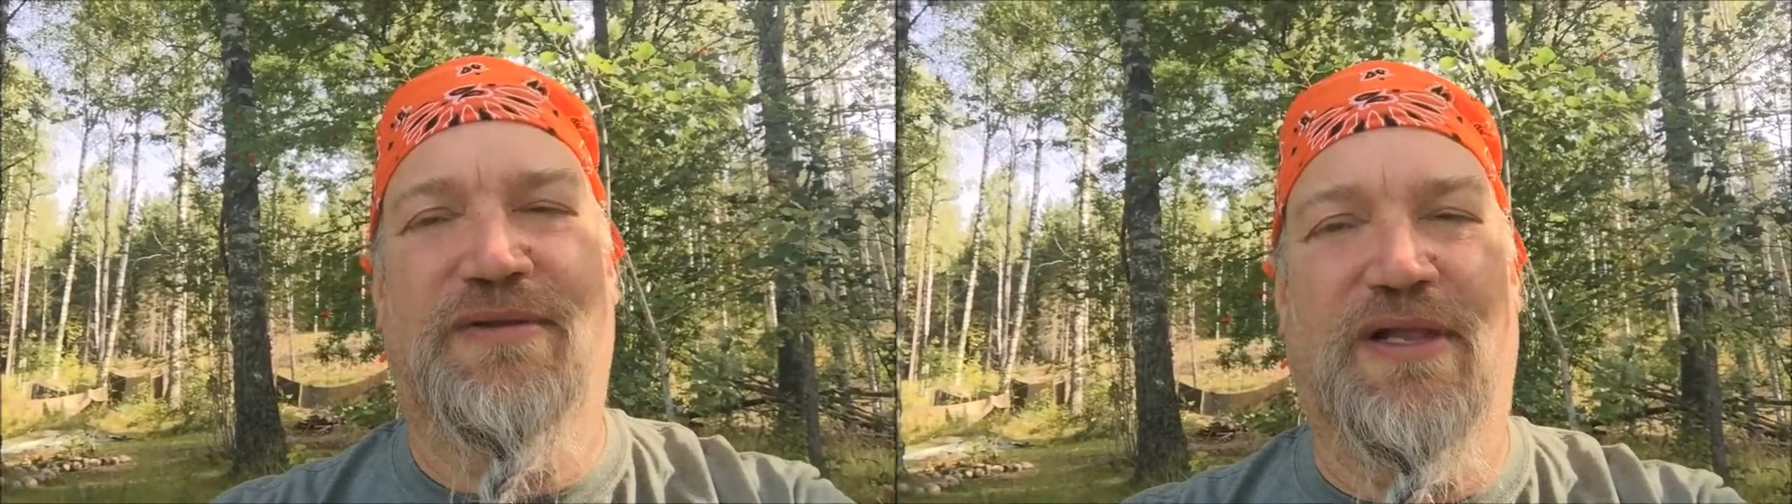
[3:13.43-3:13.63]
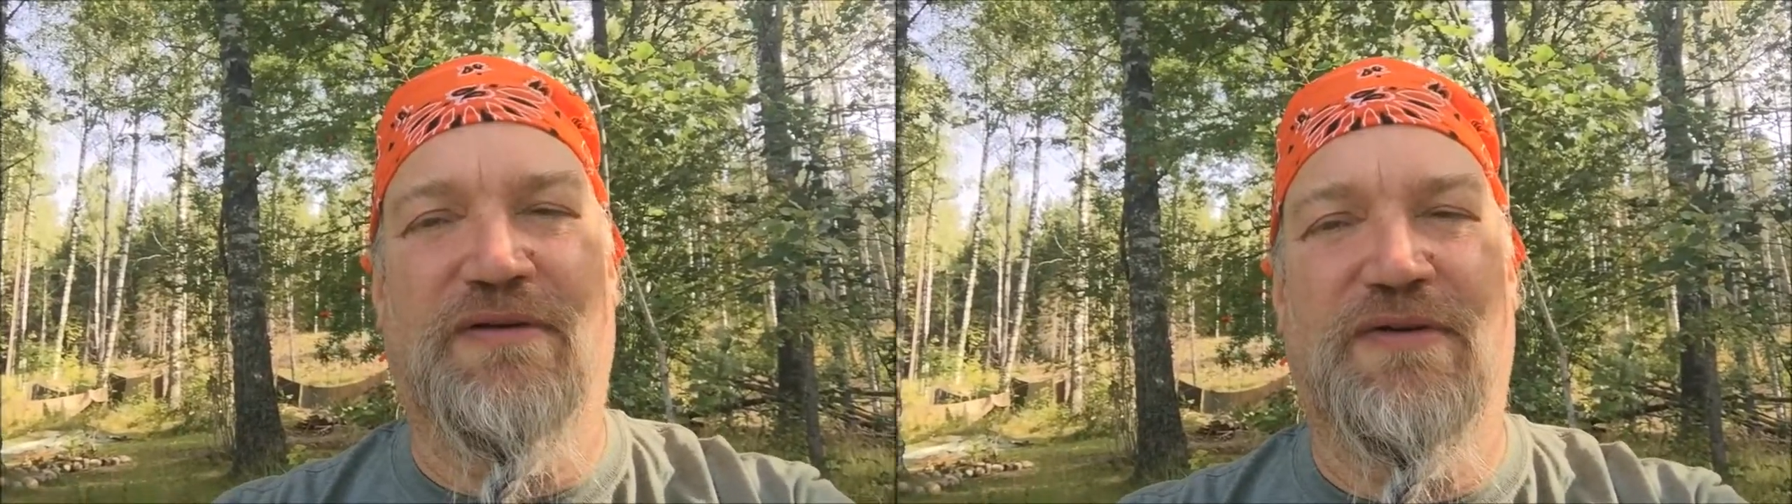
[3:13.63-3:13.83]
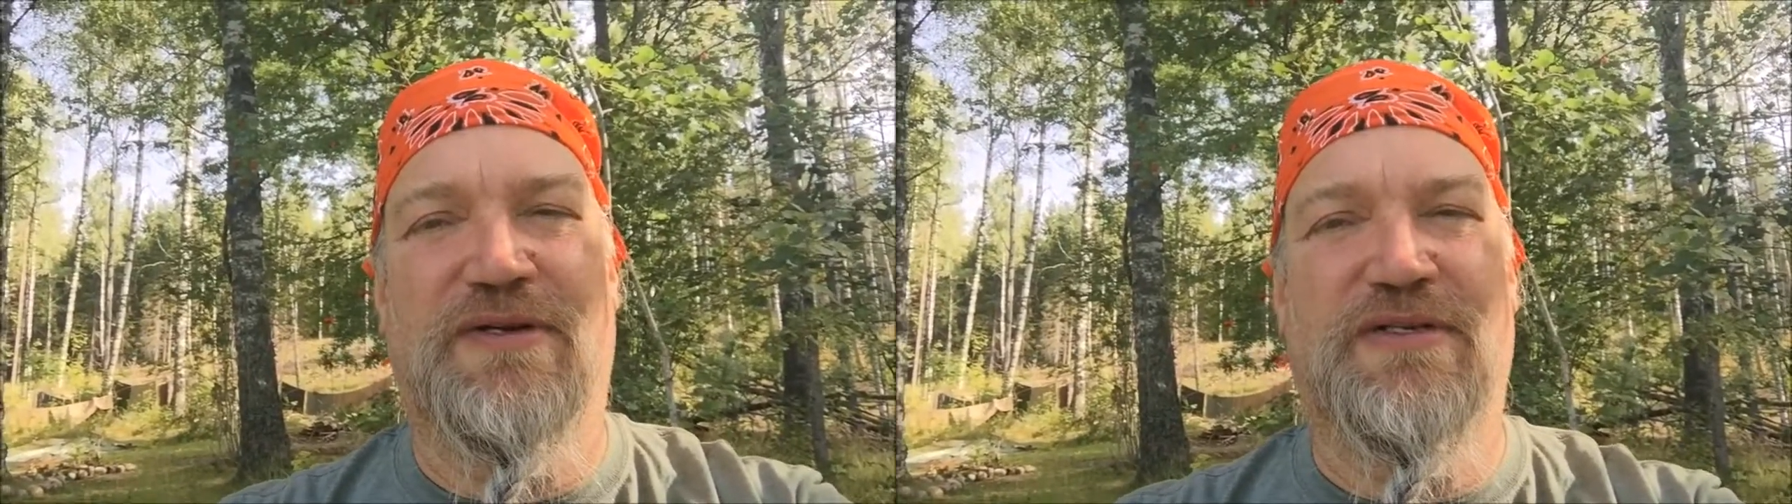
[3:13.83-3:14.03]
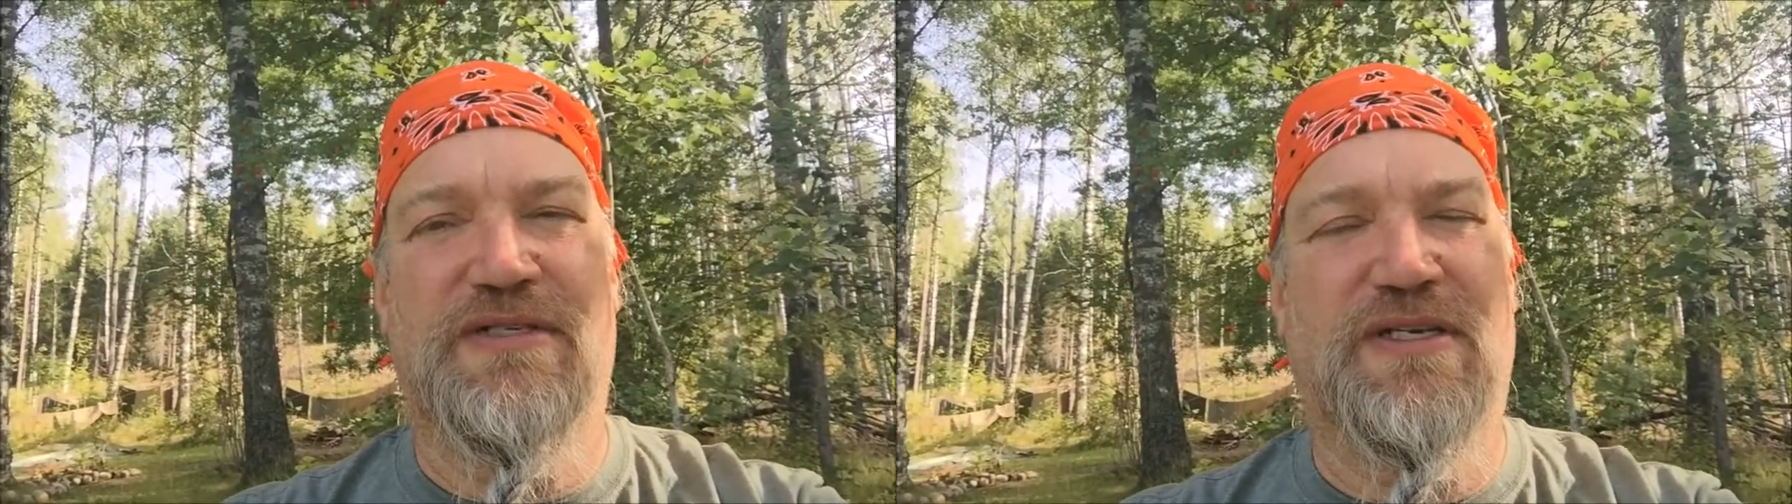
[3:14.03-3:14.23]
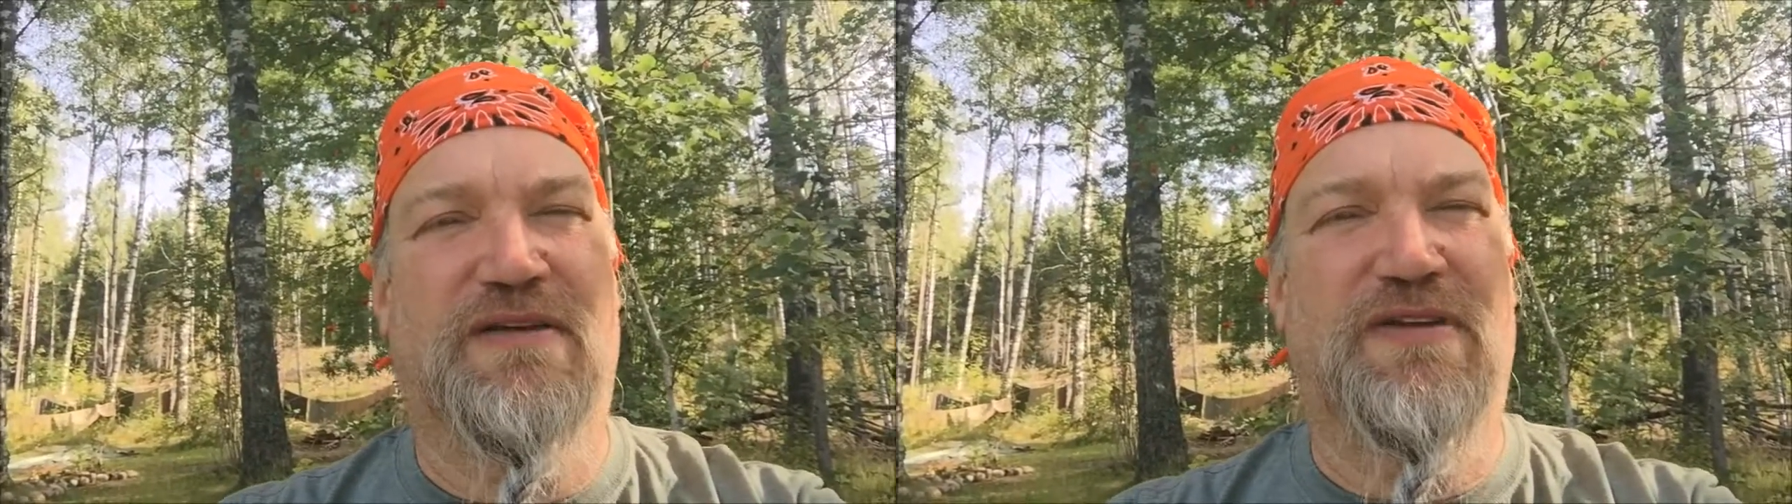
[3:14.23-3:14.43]
know
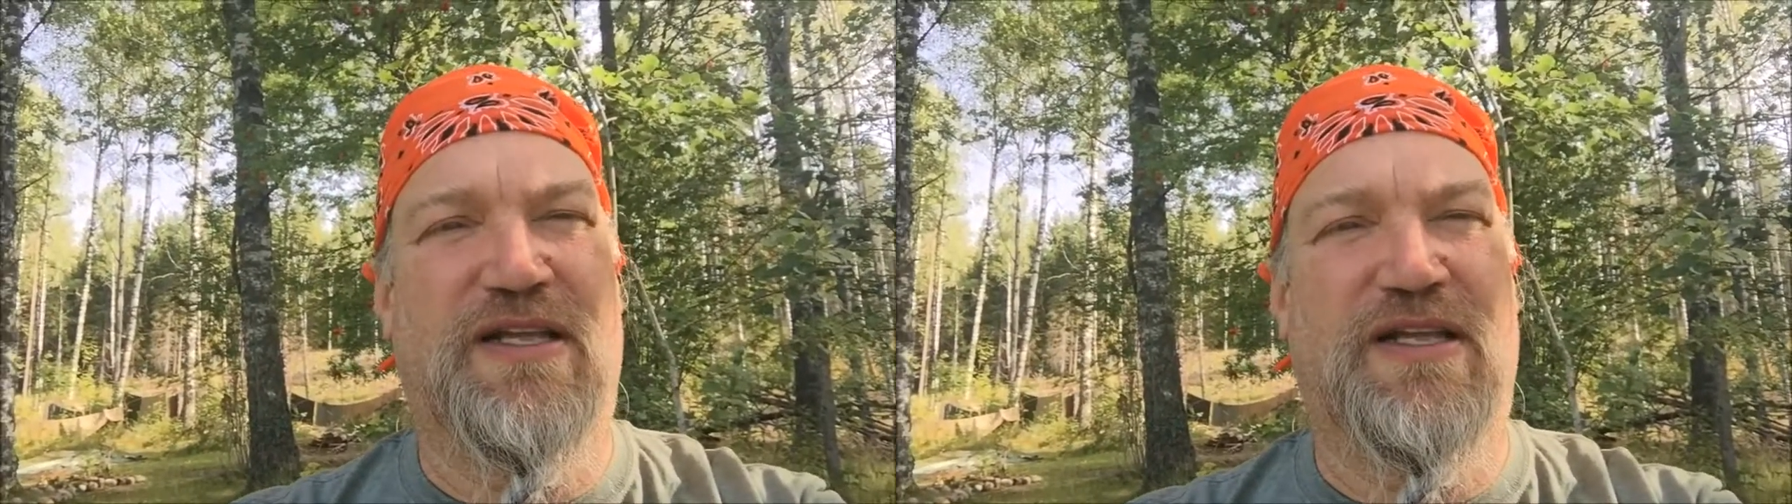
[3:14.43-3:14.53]
lovers and i've